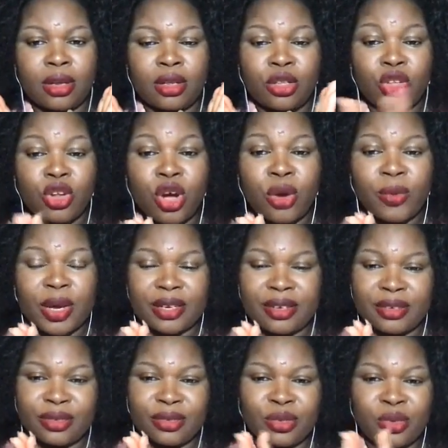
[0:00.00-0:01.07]
knowing
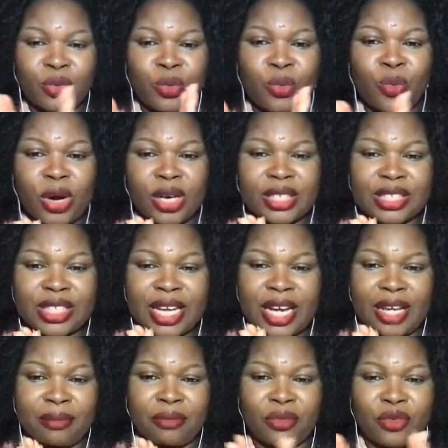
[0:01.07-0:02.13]
what
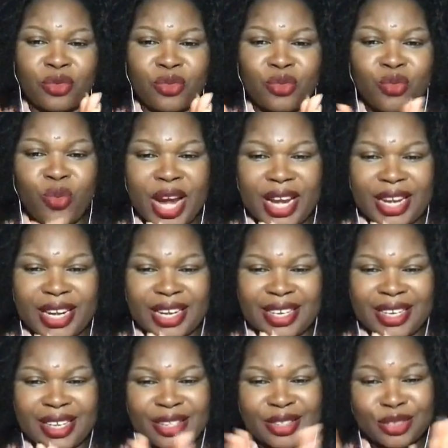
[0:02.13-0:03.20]
time, when
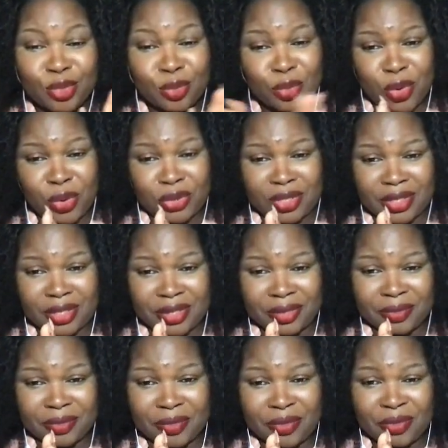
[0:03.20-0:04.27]
to post.
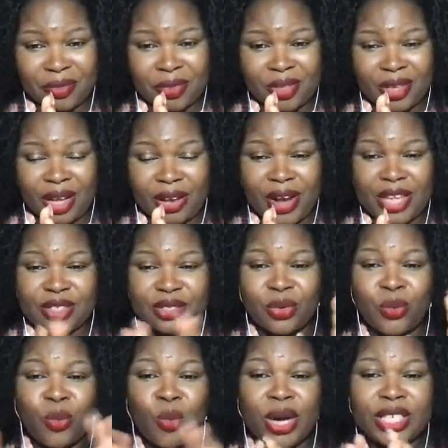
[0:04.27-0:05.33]
All right.
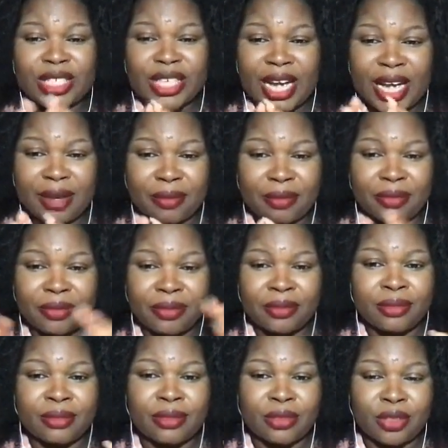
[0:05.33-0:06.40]
So, what time
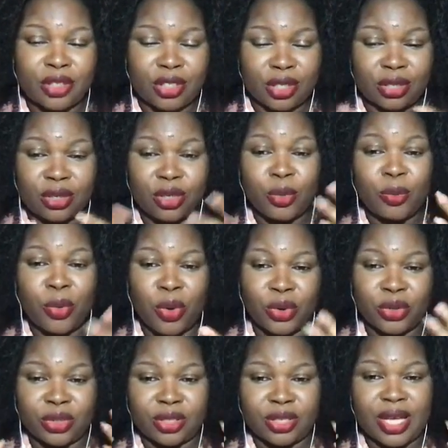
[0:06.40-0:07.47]
you
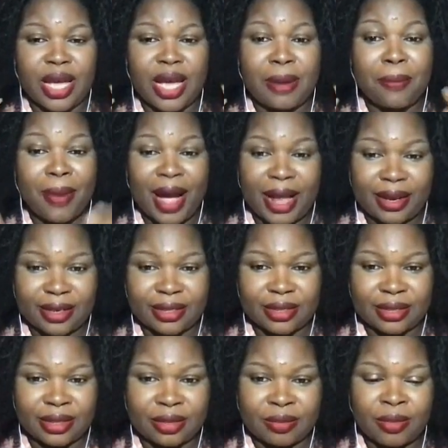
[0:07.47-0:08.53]
post matters.